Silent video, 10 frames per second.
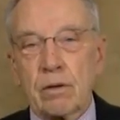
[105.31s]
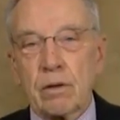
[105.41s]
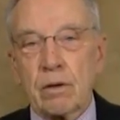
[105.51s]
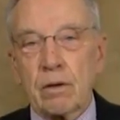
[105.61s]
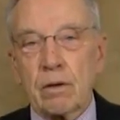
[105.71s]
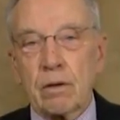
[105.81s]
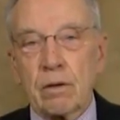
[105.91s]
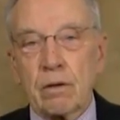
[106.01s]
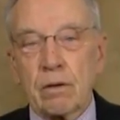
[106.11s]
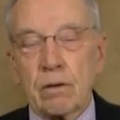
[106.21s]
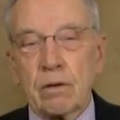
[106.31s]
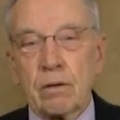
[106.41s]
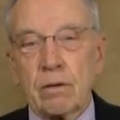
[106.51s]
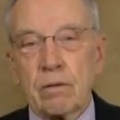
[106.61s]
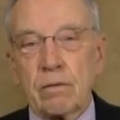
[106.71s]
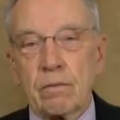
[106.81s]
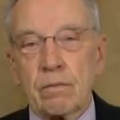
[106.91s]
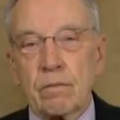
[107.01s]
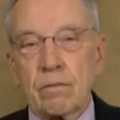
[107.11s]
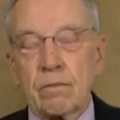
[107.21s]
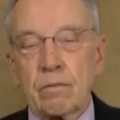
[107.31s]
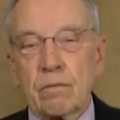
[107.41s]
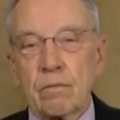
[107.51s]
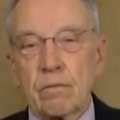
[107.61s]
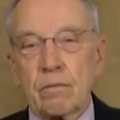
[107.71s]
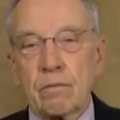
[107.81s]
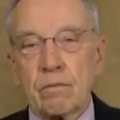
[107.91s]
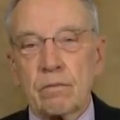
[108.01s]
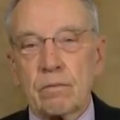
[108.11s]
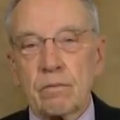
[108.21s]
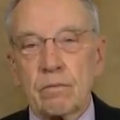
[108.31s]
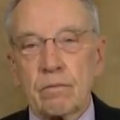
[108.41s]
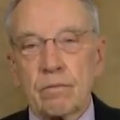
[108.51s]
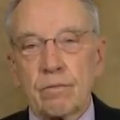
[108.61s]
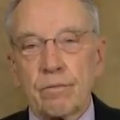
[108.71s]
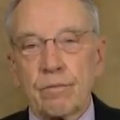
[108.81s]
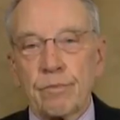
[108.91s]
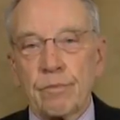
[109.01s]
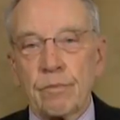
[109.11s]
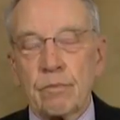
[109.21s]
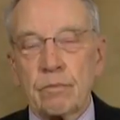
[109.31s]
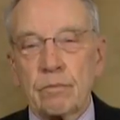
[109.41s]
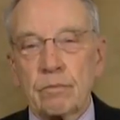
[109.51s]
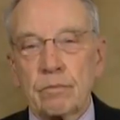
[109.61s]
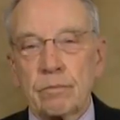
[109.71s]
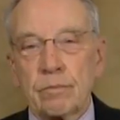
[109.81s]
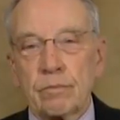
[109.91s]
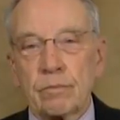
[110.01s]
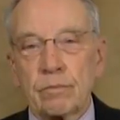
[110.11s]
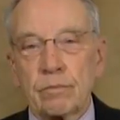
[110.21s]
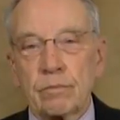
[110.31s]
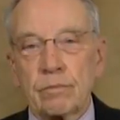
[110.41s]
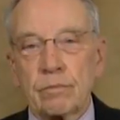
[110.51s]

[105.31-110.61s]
[no speech]